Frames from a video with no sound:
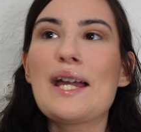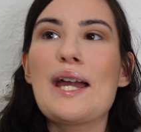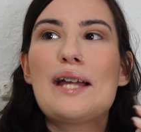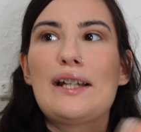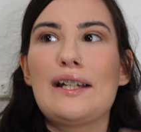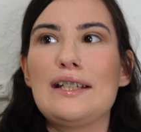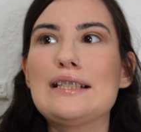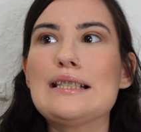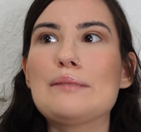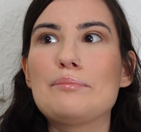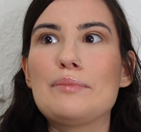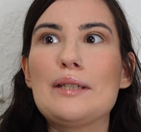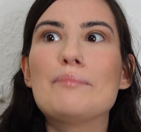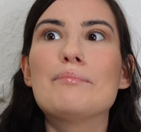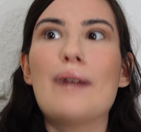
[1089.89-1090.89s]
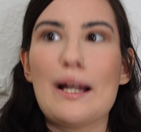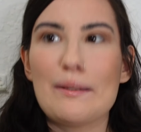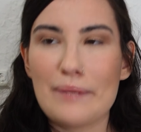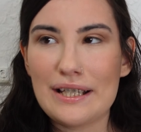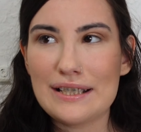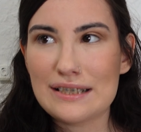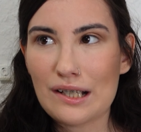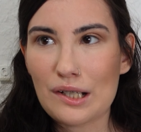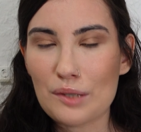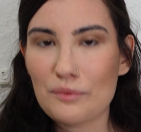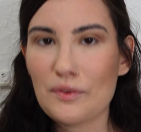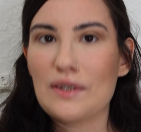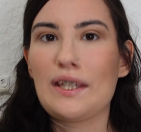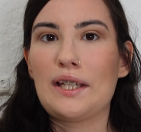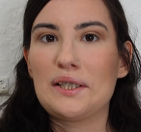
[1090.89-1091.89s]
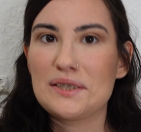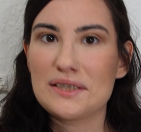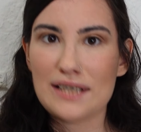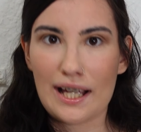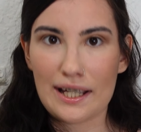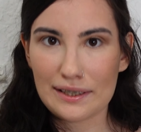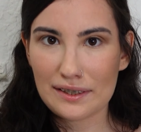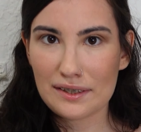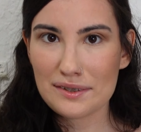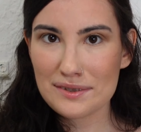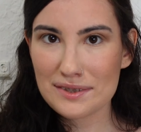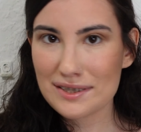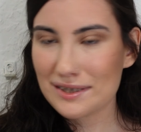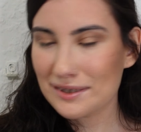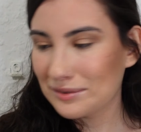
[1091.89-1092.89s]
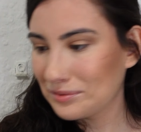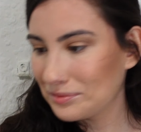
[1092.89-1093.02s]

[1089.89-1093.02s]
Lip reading: and I need to be by myself in like silence.